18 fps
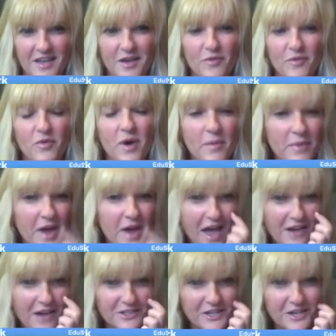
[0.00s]
Well, I'm not
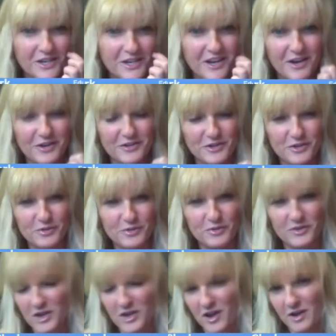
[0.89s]
actually going to introduce
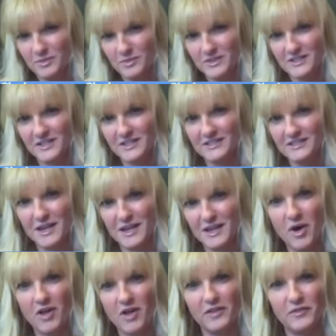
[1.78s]
Reshan. I'm just going to say
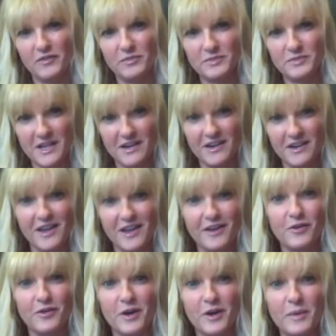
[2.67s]
I'm Holly from San
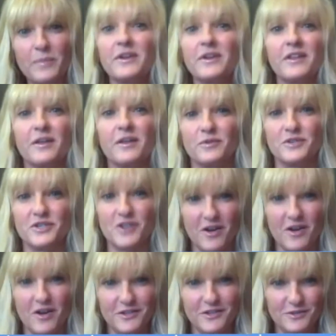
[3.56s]
Diego, and I'm going to let
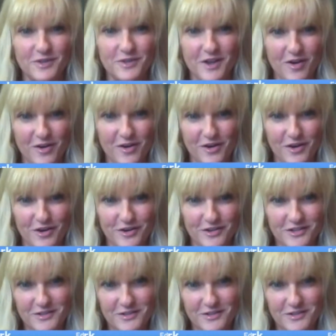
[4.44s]
Reshan do the honors.